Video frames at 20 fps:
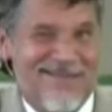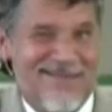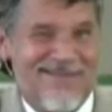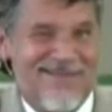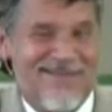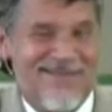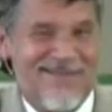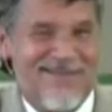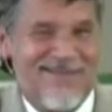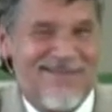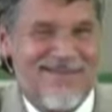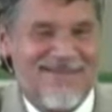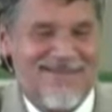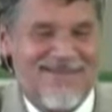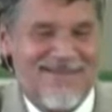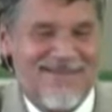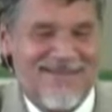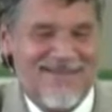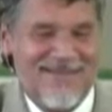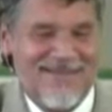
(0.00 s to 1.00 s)

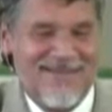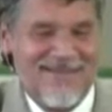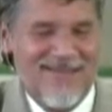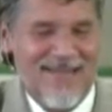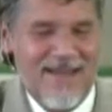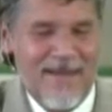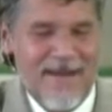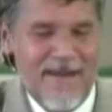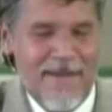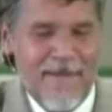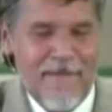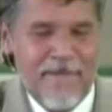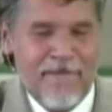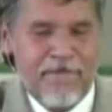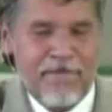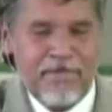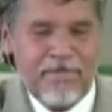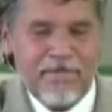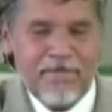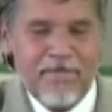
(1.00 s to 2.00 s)

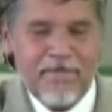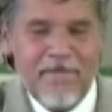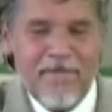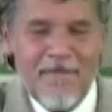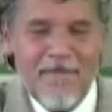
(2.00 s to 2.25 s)
Nobody speaks.